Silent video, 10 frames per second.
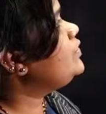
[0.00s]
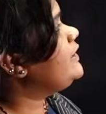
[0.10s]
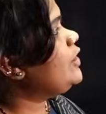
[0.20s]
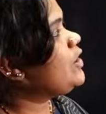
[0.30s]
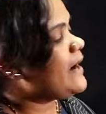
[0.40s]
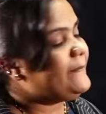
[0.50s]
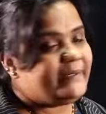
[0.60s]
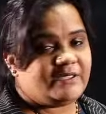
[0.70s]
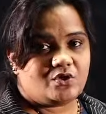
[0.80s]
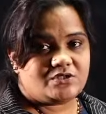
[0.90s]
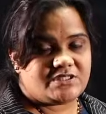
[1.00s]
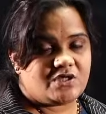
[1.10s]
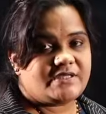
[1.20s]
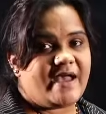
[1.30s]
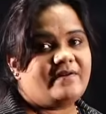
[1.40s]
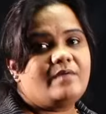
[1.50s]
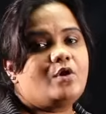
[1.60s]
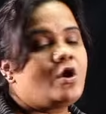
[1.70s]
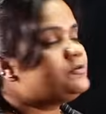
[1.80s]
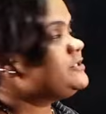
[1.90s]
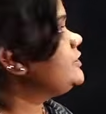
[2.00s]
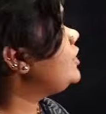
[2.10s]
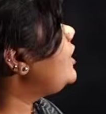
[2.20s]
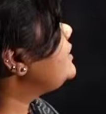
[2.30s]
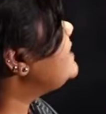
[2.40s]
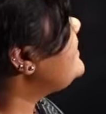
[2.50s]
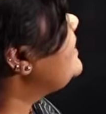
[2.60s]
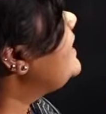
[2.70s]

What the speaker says: Hero complete course is also available on our Chandan Loix app.